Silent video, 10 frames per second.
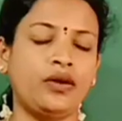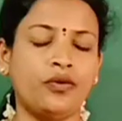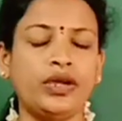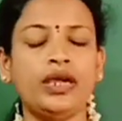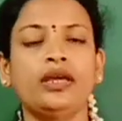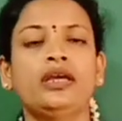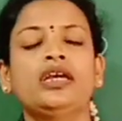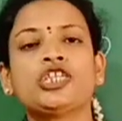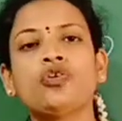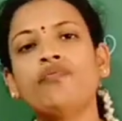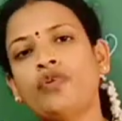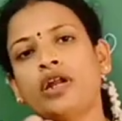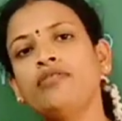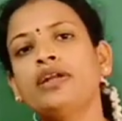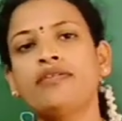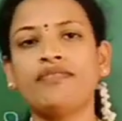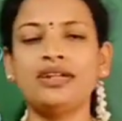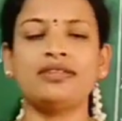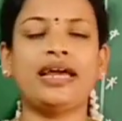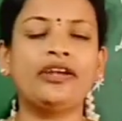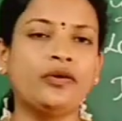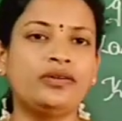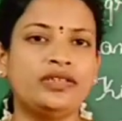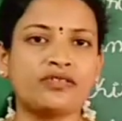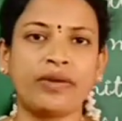Okay, so for your reference I told this,